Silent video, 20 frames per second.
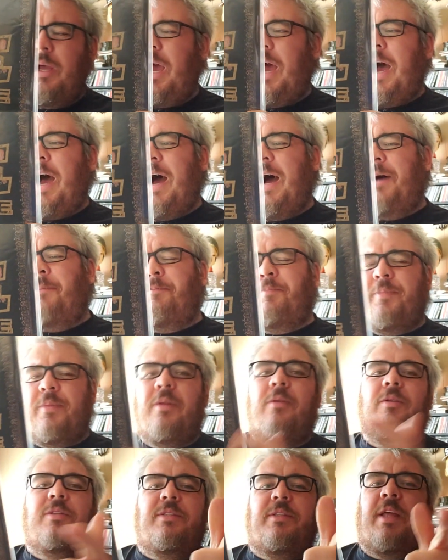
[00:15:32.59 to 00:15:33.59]

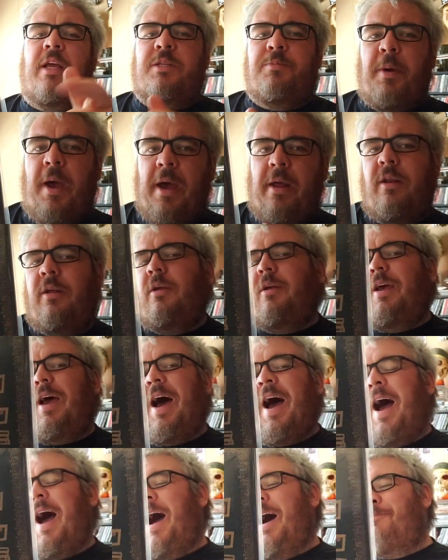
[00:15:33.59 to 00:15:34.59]
Thanks, Pat.
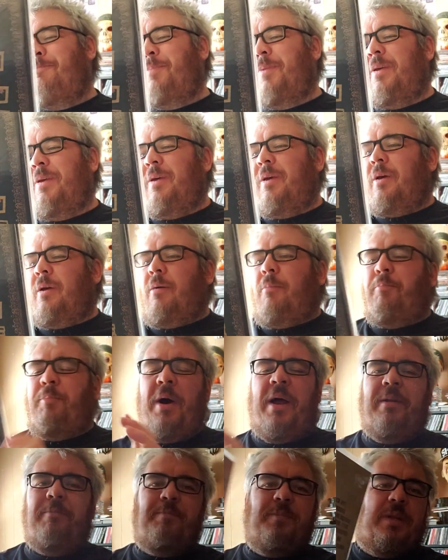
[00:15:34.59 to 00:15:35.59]

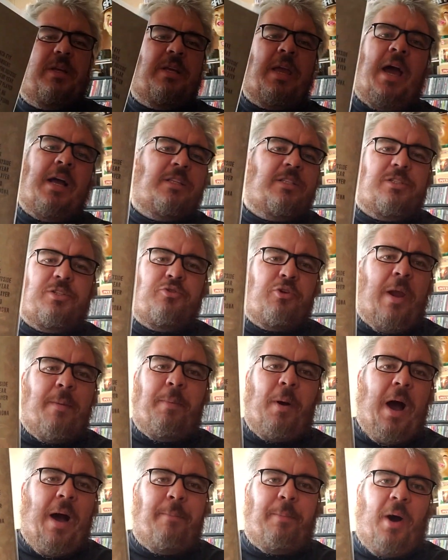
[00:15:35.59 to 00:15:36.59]
But yeah, it's straight
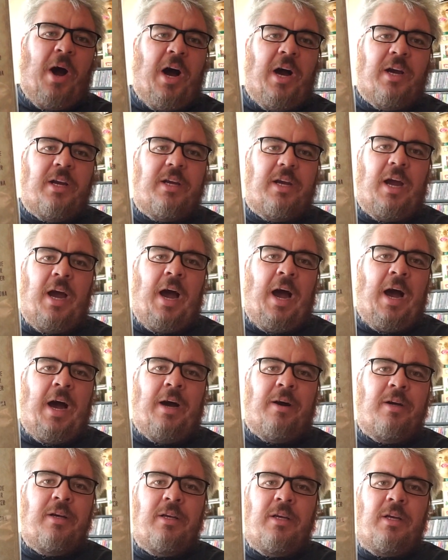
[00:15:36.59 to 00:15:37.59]
pop punk.
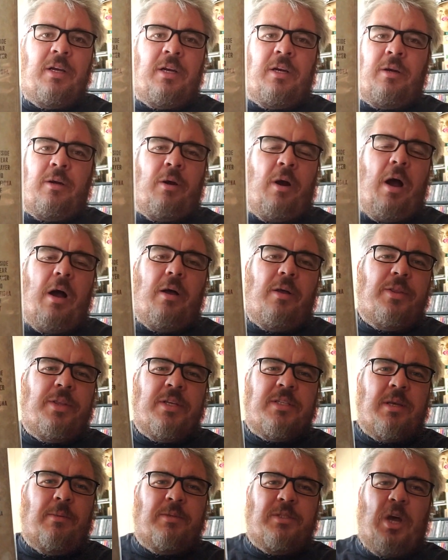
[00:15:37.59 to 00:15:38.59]

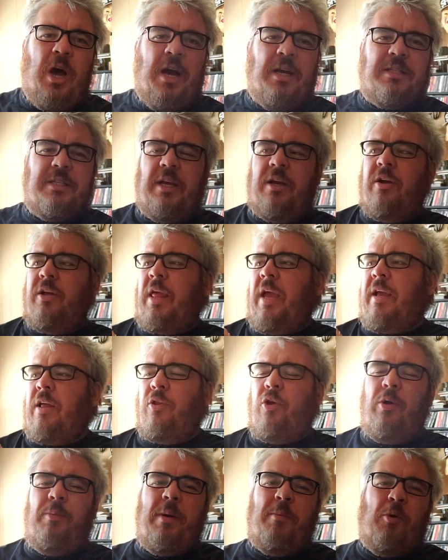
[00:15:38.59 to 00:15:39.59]
There's some songs here like a
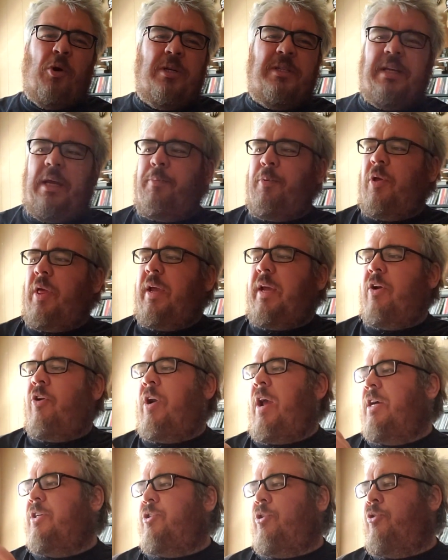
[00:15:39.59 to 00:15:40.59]
little bit more deeper, like
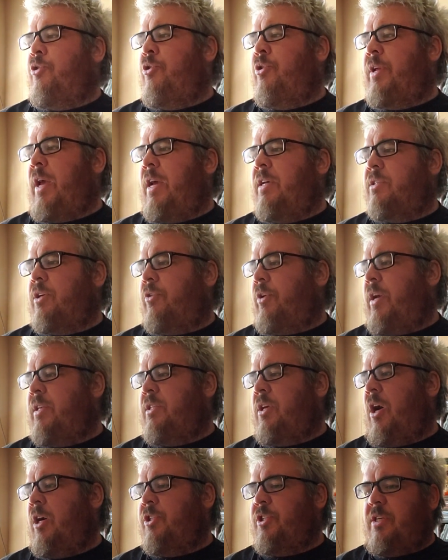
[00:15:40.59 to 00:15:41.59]
International U Day is a great
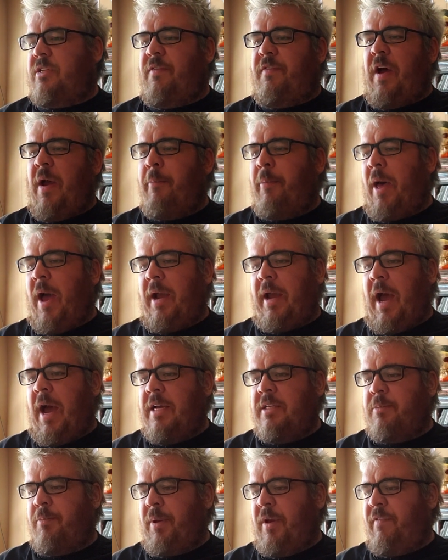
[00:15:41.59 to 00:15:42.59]
song. Justified Black Eye
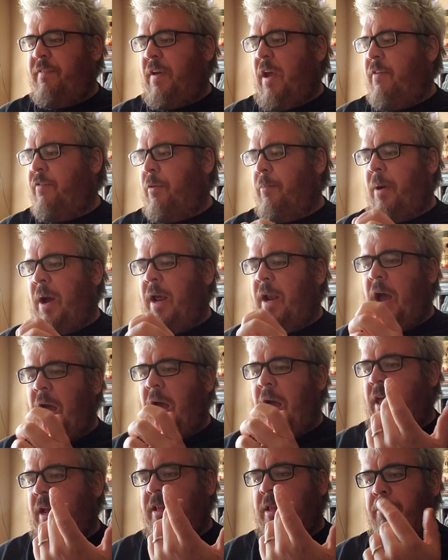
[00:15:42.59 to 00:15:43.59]
is a big favorite of mine. I
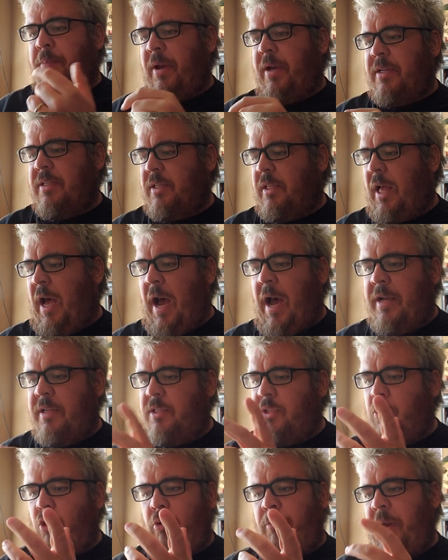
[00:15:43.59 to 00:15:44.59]
like The Biggest Lie.
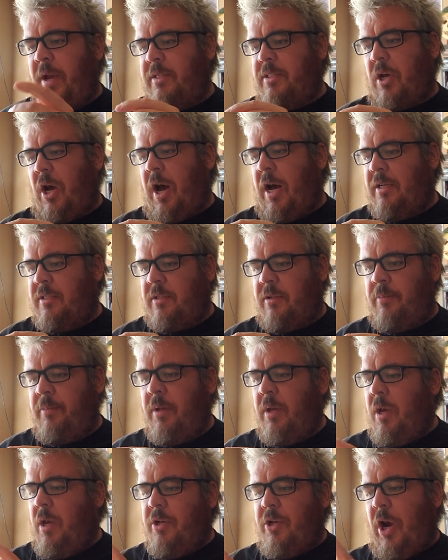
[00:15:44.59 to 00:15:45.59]
Soulmate's awesome.
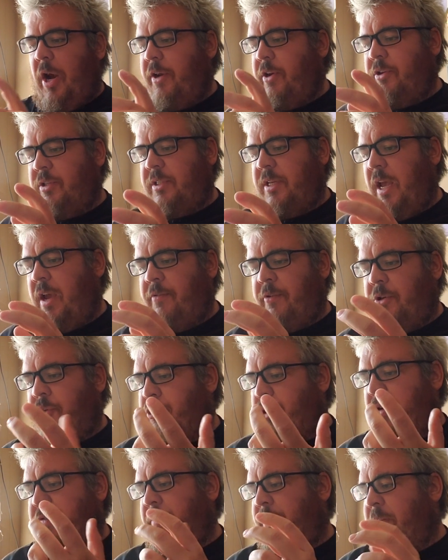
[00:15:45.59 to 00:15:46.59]
Not Your Saver,
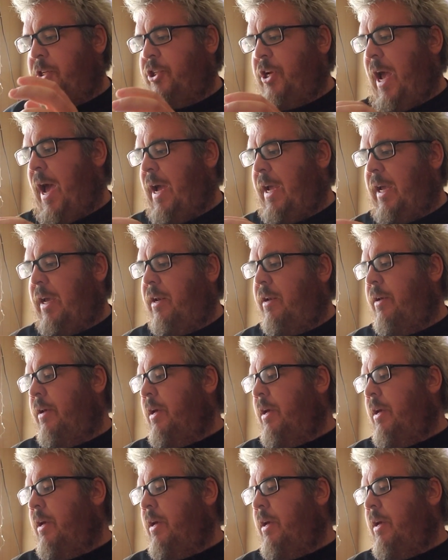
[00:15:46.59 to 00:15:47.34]
Straight from the Jacket.